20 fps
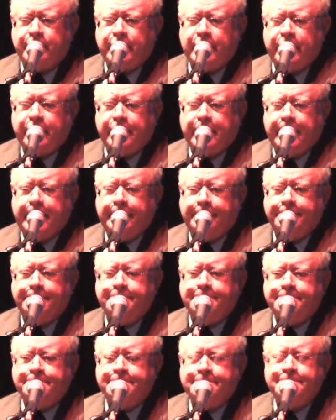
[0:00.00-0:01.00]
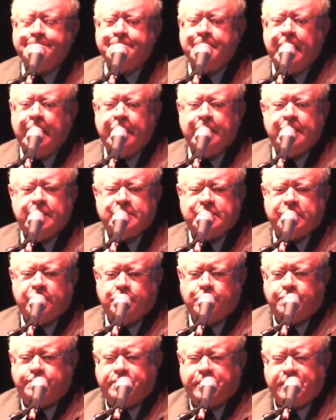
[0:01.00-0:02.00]
Okay?
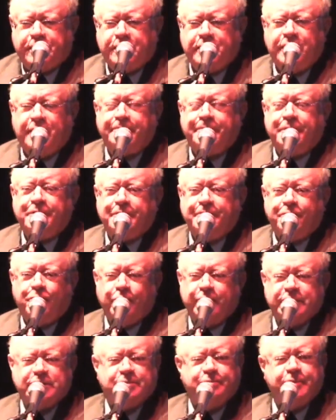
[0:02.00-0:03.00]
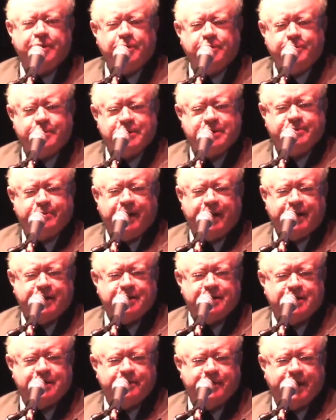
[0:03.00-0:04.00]
So picking up on the points Bill was
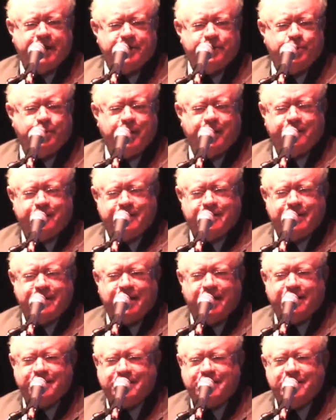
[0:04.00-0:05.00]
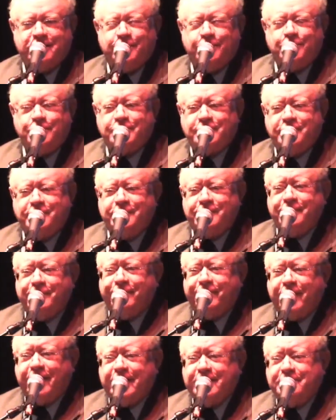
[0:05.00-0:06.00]
making about where in the Constitution do you
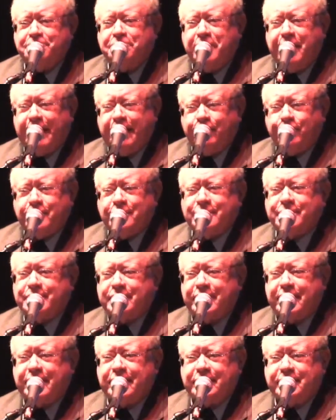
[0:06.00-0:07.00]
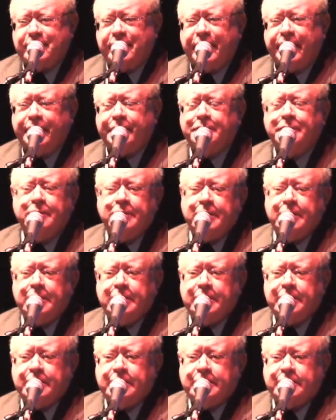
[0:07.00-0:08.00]
find powers like that,
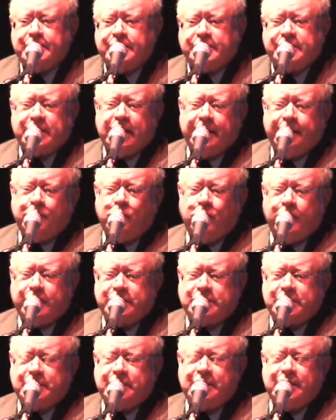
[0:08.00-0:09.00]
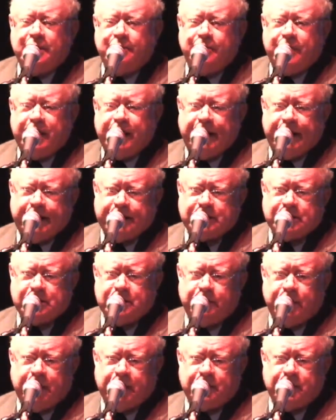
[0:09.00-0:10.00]
the same question can be asked
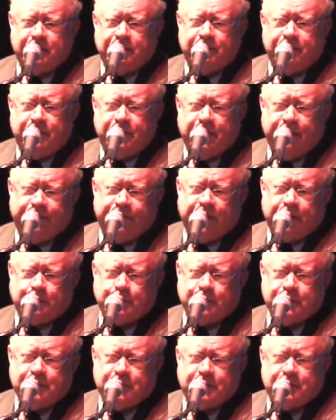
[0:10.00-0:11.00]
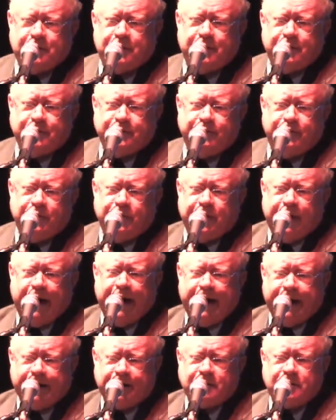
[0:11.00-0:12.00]
about the Federal Reserve
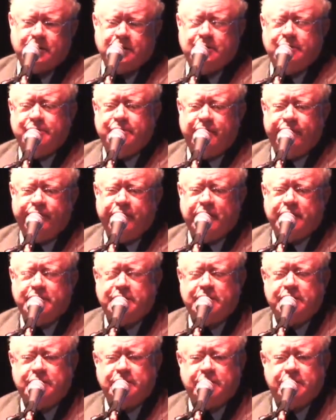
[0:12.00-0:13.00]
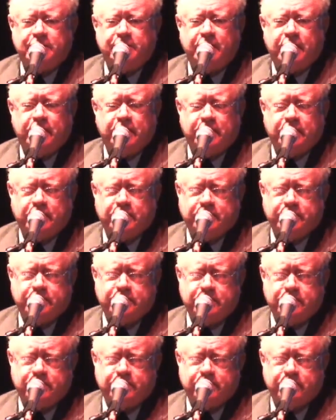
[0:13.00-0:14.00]
Act,
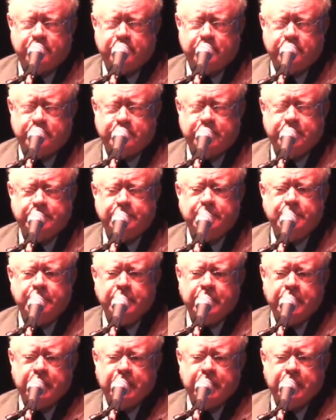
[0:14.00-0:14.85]
1913.